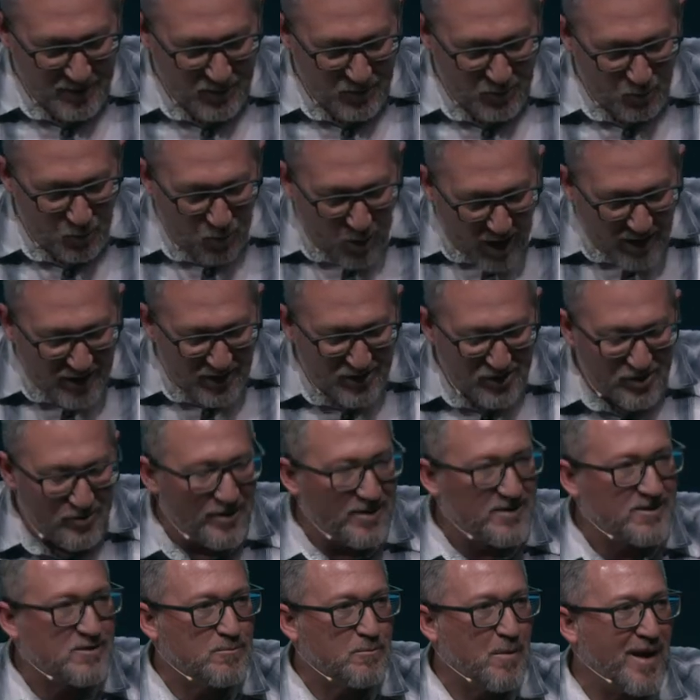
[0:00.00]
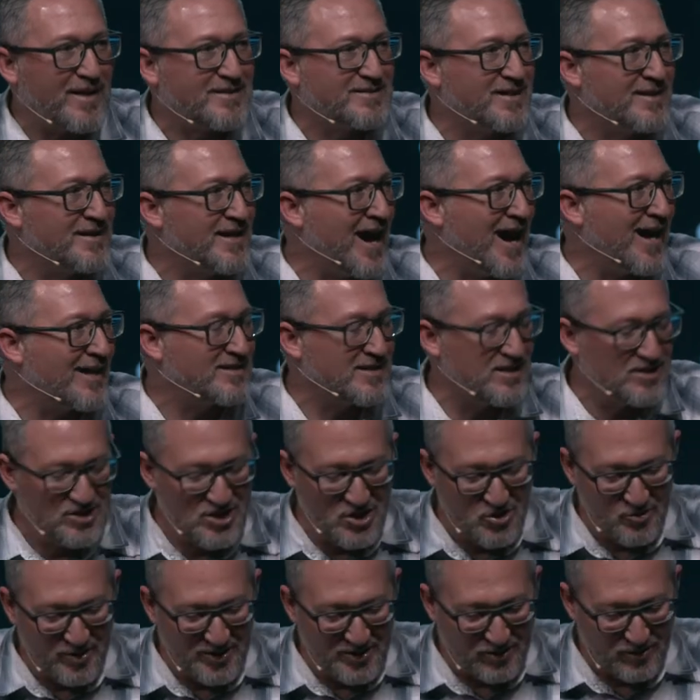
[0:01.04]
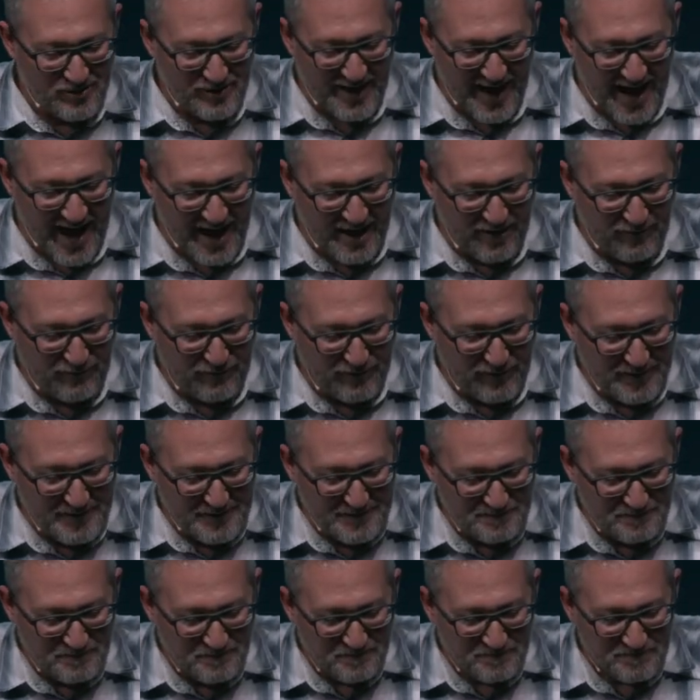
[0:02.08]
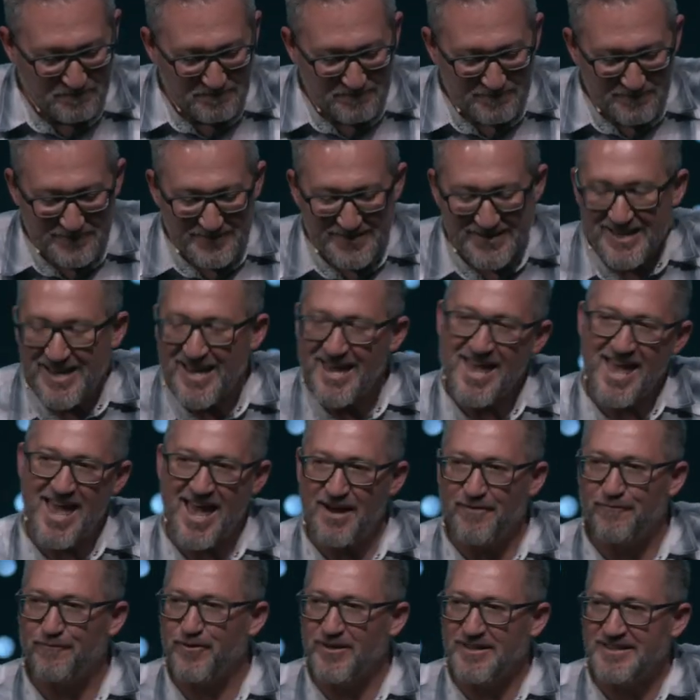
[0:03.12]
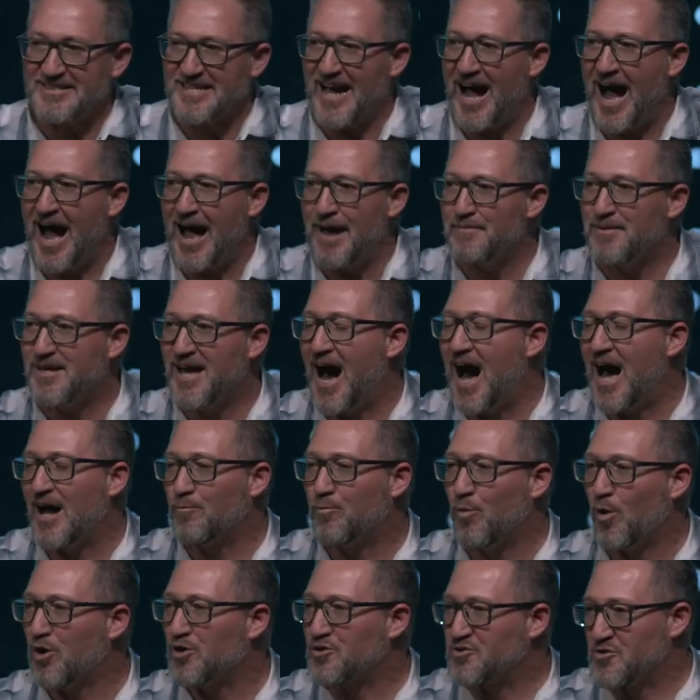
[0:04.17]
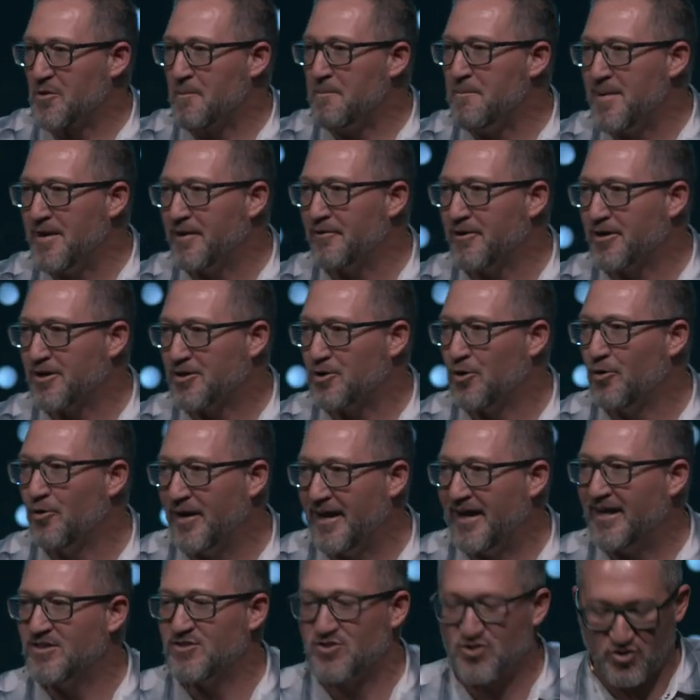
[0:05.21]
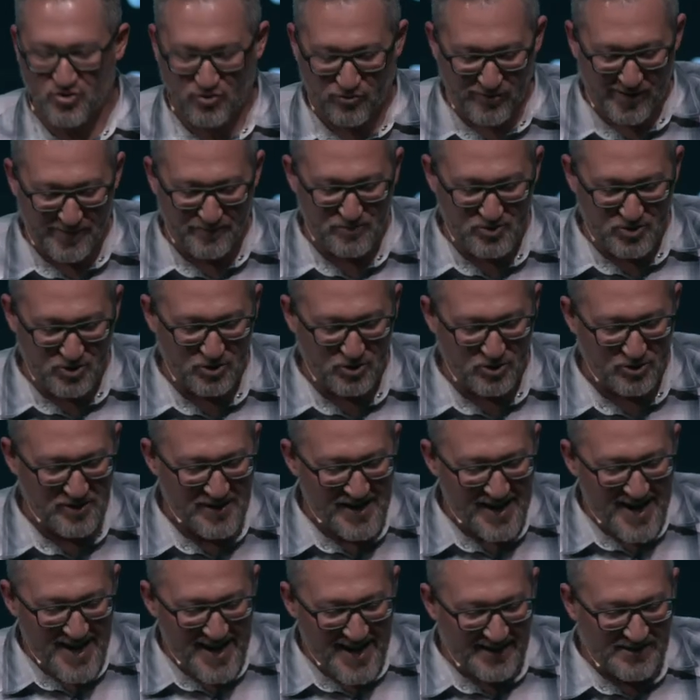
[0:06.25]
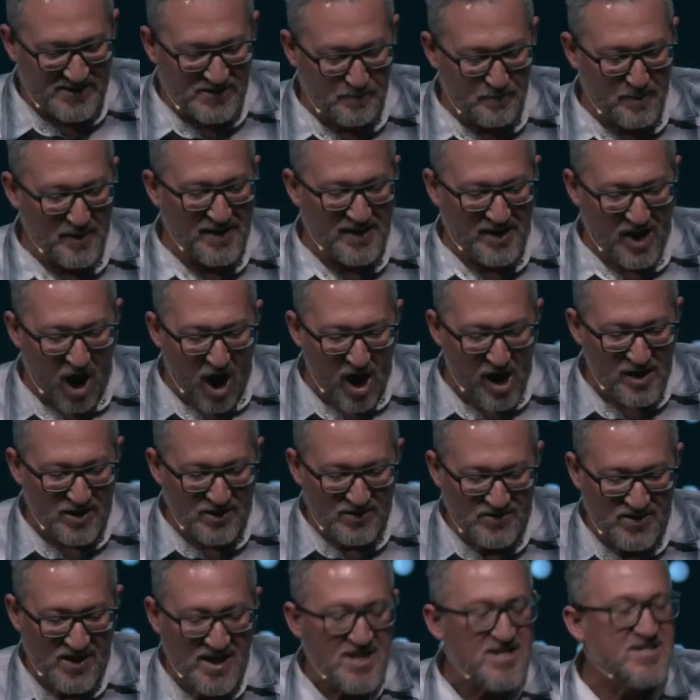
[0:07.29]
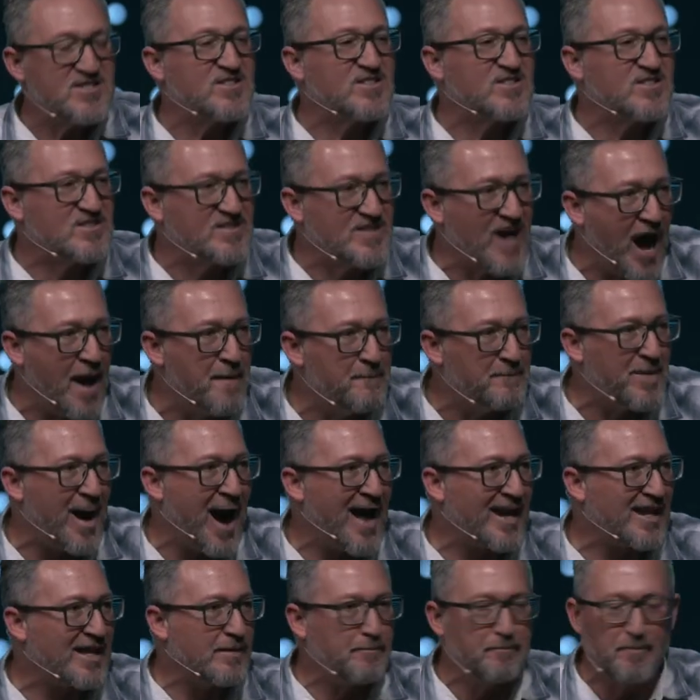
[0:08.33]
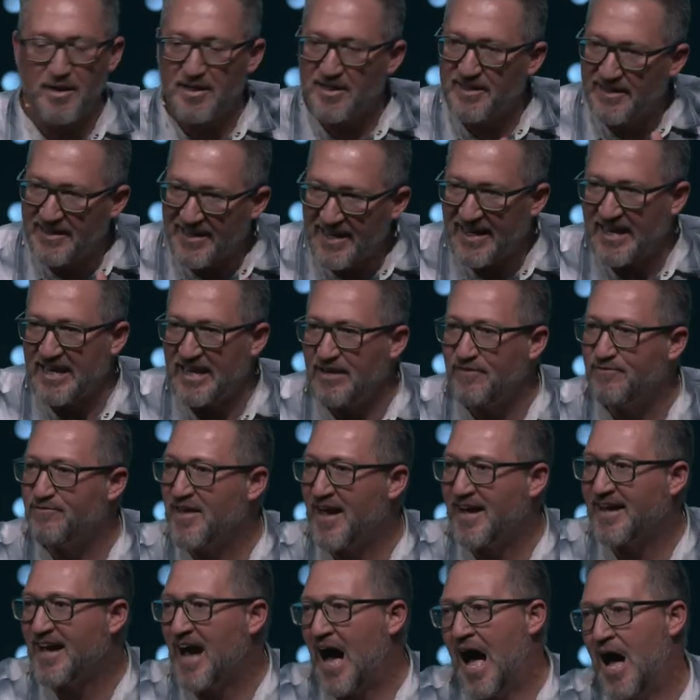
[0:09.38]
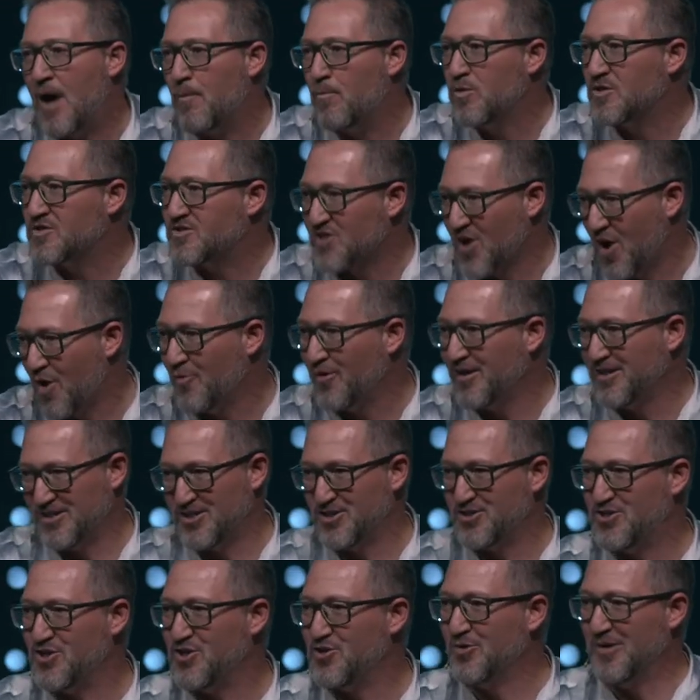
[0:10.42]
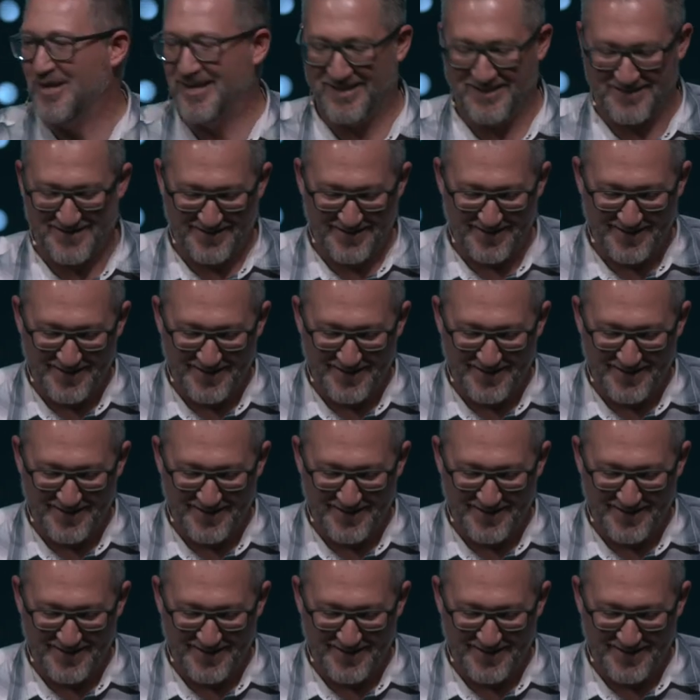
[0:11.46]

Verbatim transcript: what are you expecting God to do in your life? Every time God works a miracle in Scripture, it's because somebody believed that God was going to do it.